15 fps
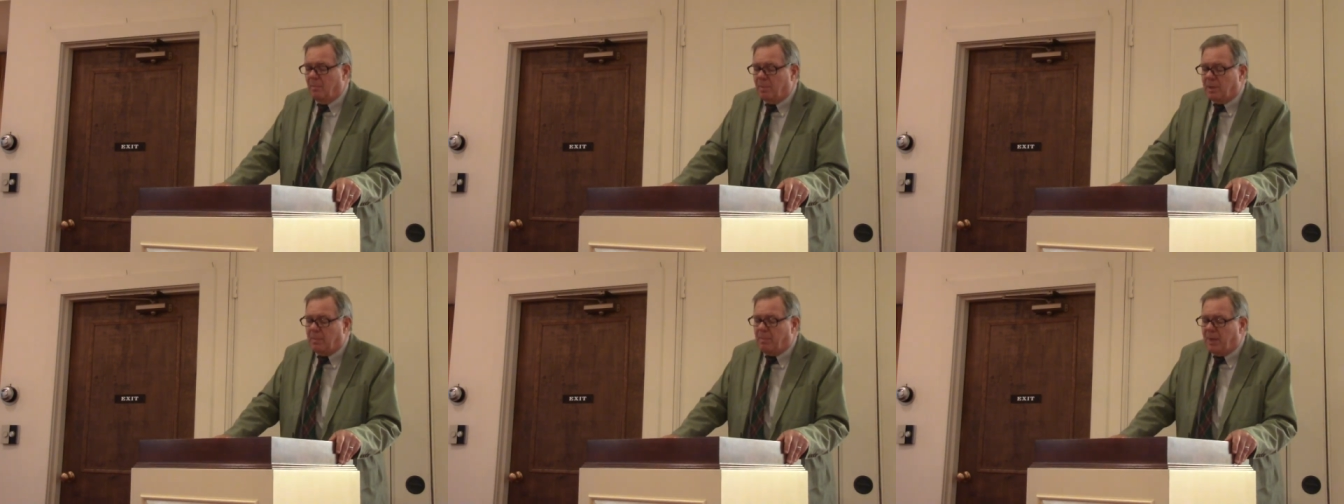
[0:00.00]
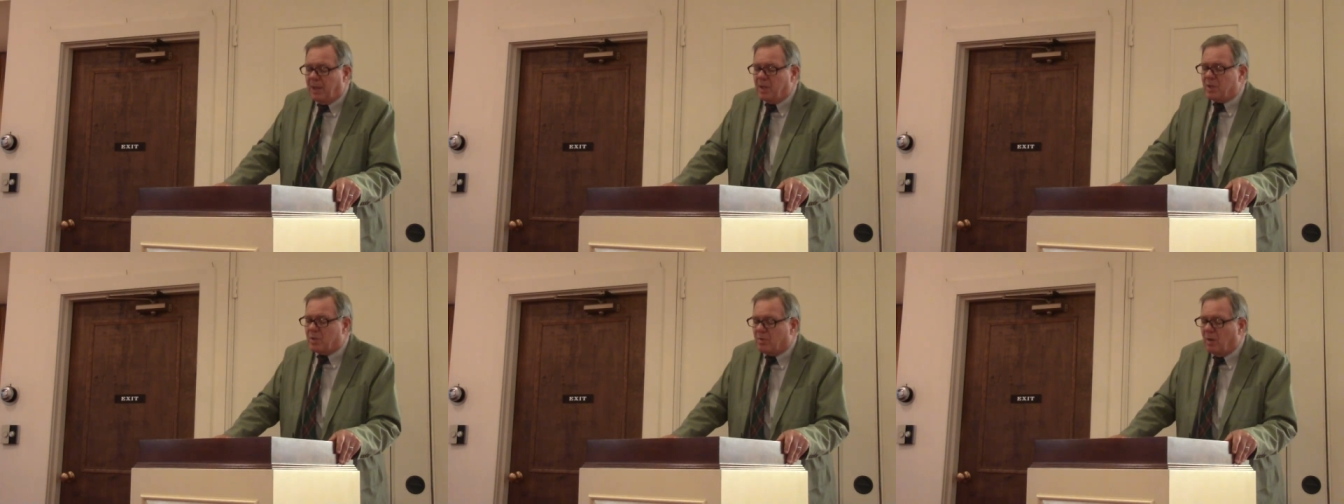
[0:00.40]
but the
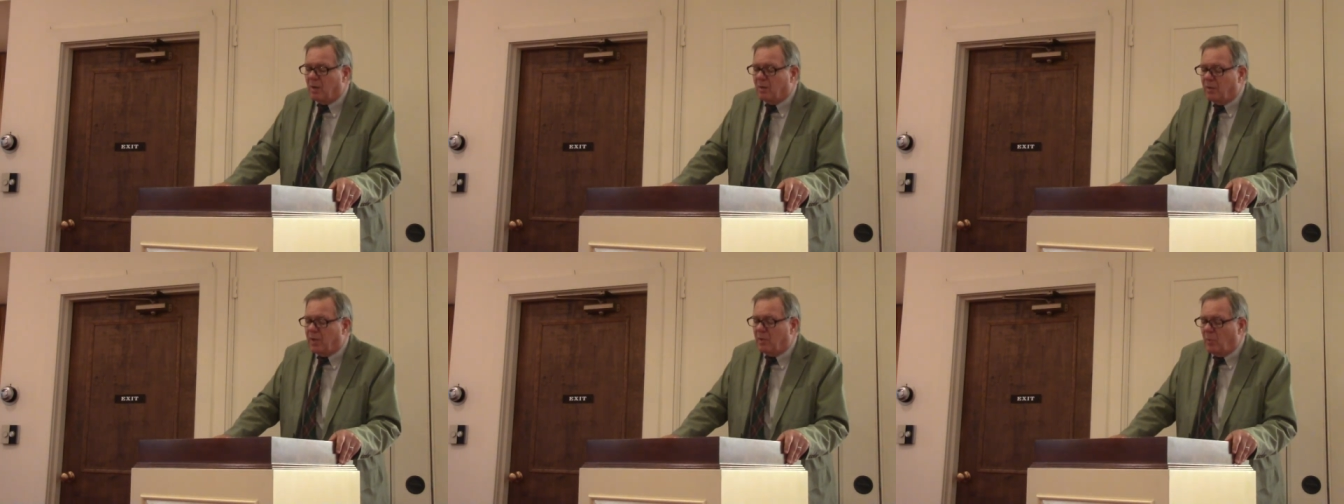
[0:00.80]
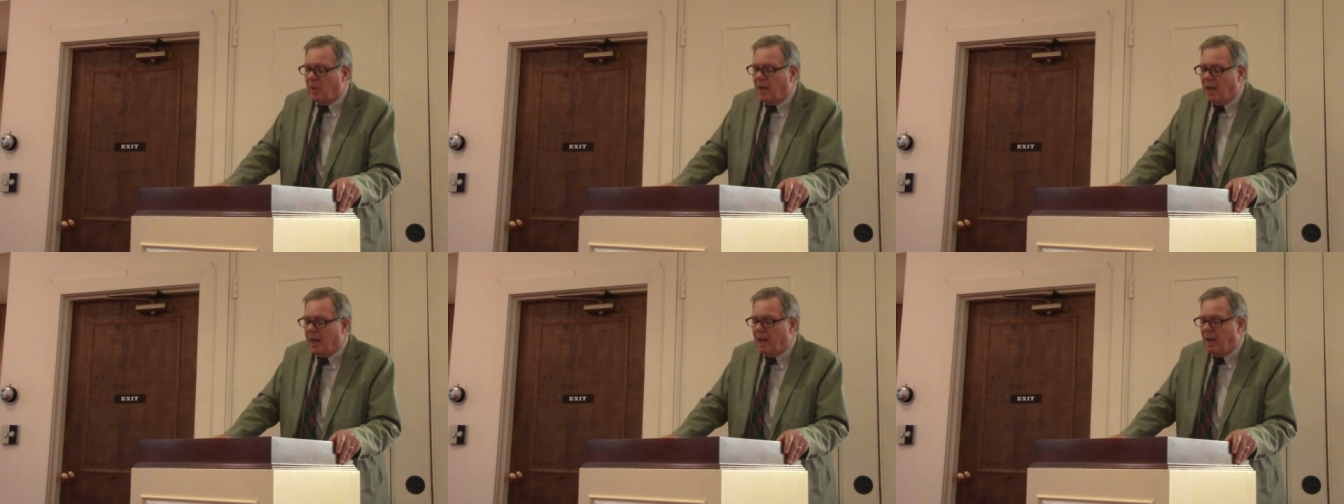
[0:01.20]
biggest struggle that
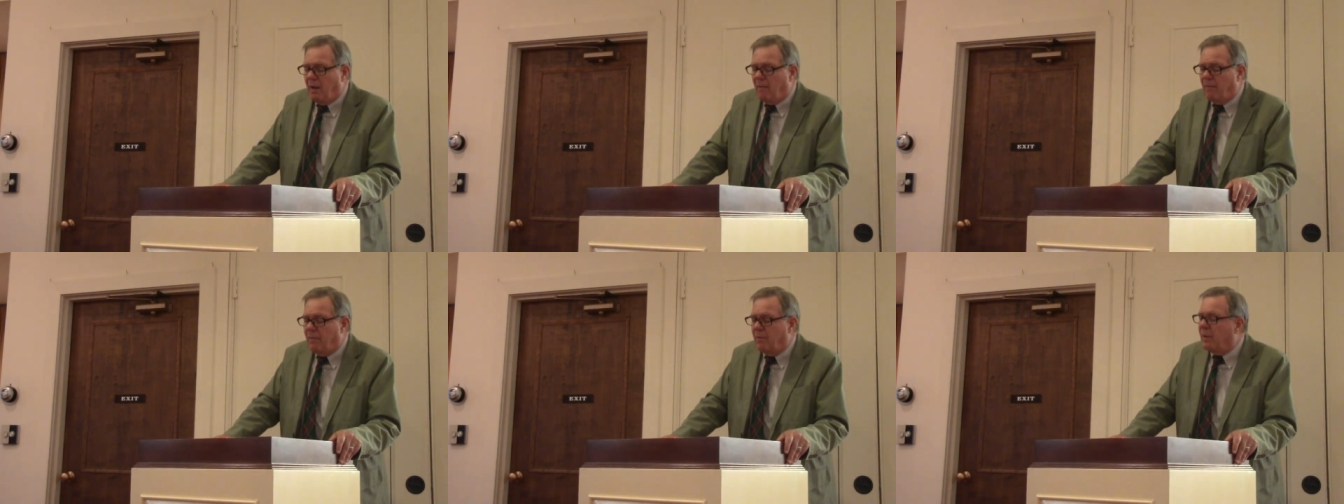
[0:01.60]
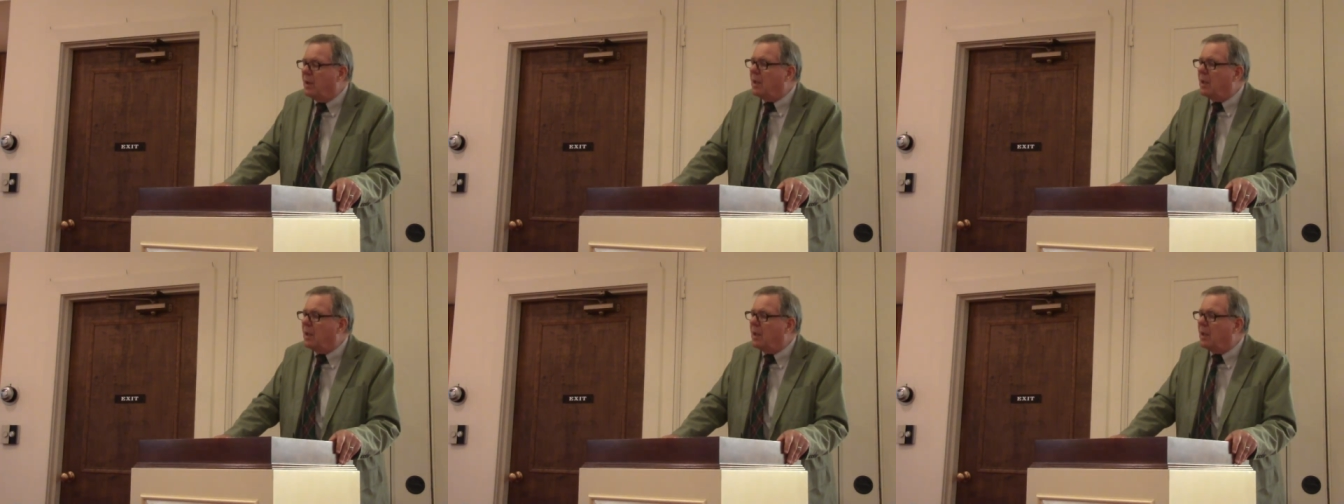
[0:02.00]
we have